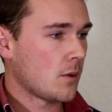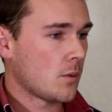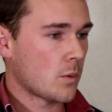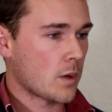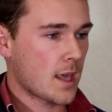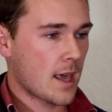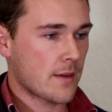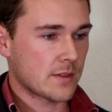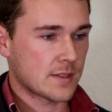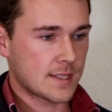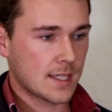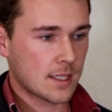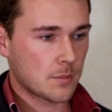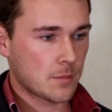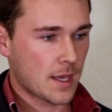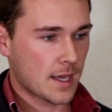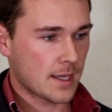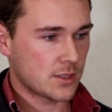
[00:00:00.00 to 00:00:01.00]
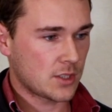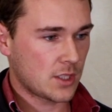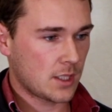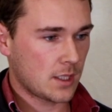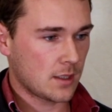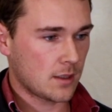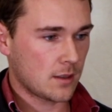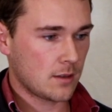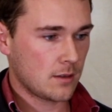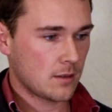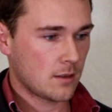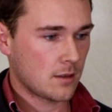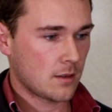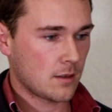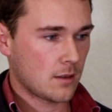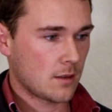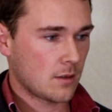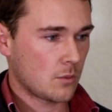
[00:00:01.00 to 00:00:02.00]
We have a second page here,
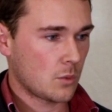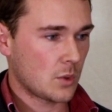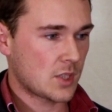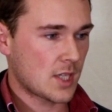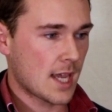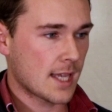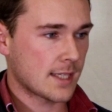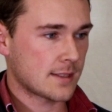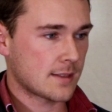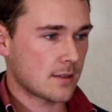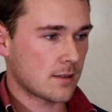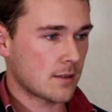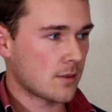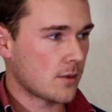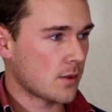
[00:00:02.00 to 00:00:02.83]
which has